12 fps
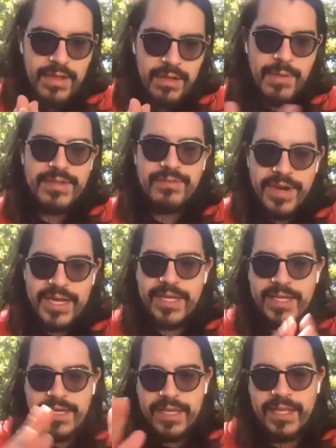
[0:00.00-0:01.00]
I was writing
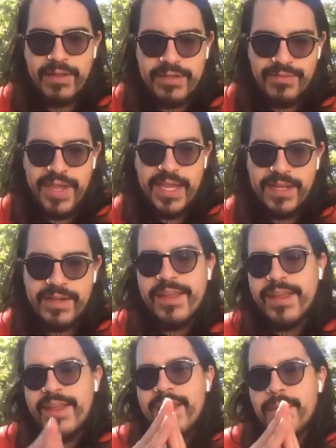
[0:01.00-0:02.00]
in an English vein,
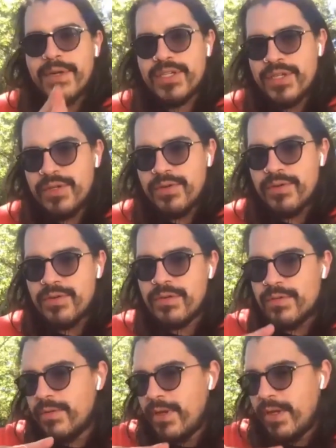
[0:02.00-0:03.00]
but
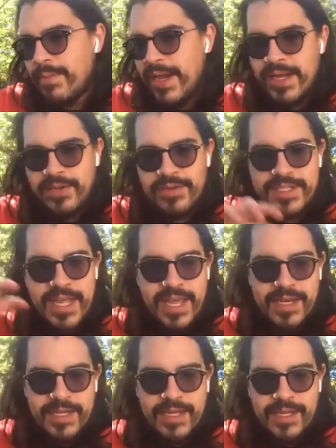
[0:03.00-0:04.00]
two, my
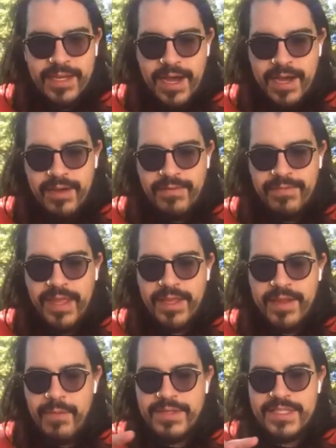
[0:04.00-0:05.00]
understanding of like,
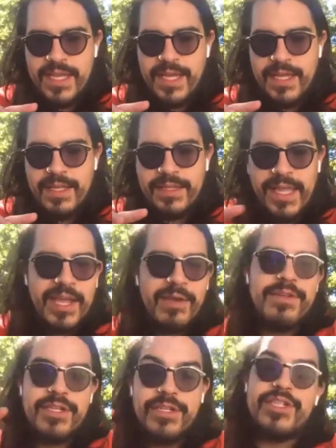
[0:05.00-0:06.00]
I would say
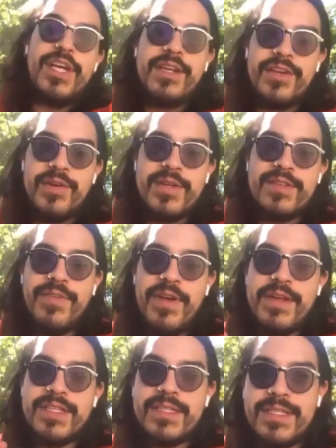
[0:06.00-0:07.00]
language and gender is
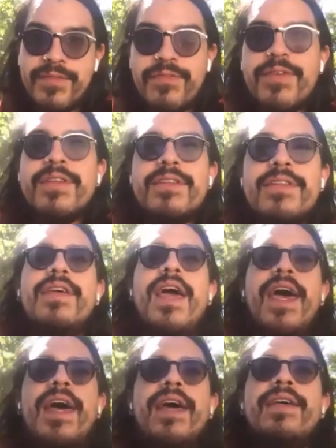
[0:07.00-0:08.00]
very different
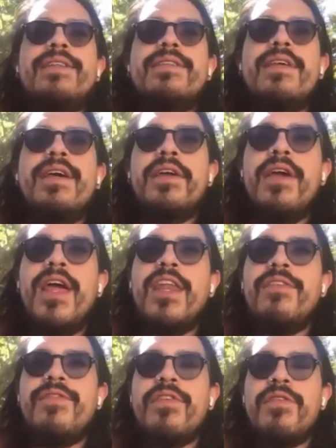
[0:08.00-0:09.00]
as a kind
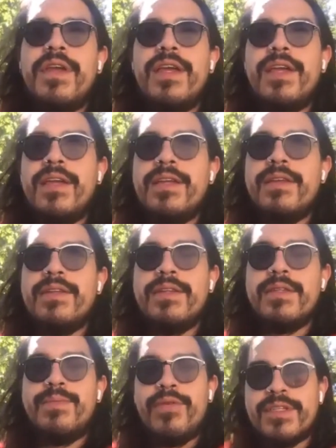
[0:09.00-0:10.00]
of Cree
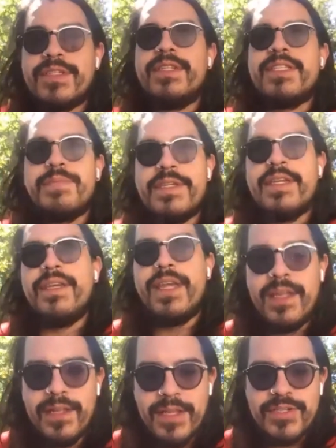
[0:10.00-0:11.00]
person speaking
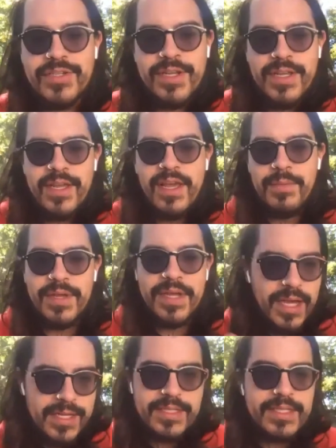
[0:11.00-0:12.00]
English,
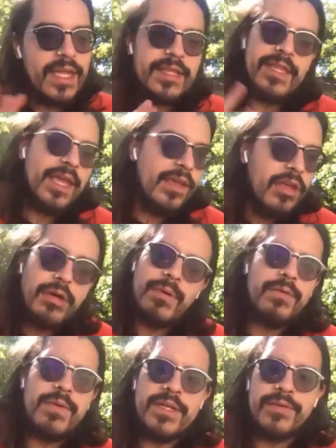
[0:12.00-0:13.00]
because in like
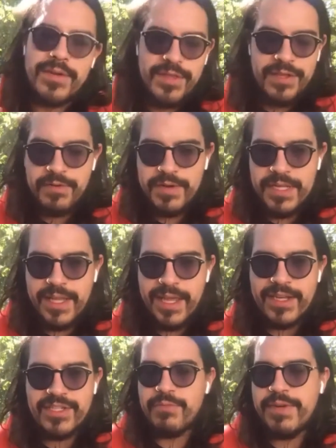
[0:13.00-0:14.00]
Nehiyowin or the Cree
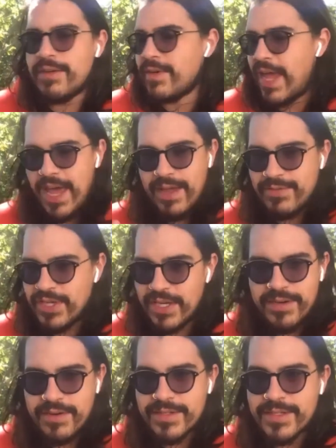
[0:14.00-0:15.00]
language, like we don't have
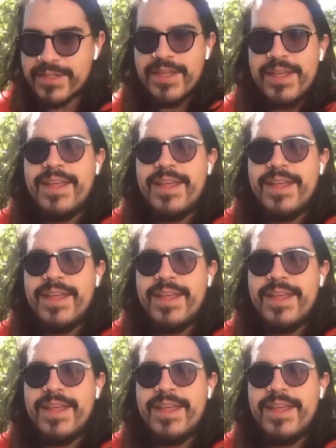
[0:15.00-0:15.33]
genders.